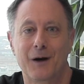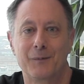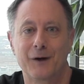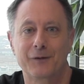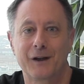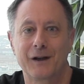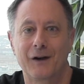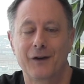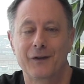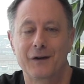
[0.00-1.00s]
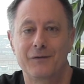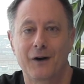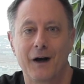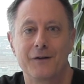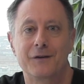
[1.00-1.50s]
I'm Ralph Kinney on the
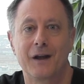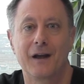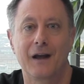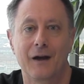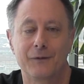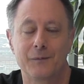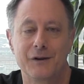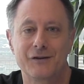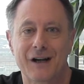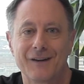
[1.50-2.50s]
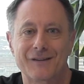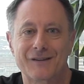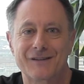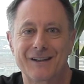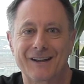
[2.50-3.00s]
five day FMD challenge.
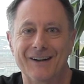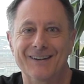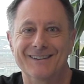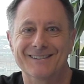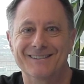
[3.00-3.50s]
Take care.